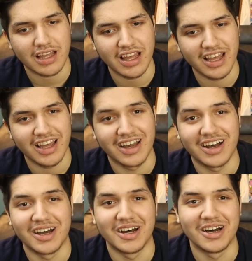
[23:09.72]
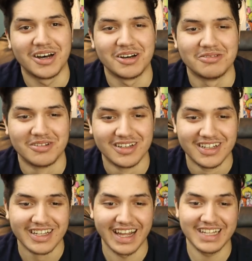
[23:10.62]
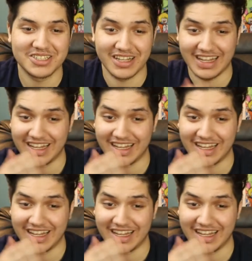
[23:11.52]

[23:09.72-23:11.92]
it happens to someone else. Damn. That's...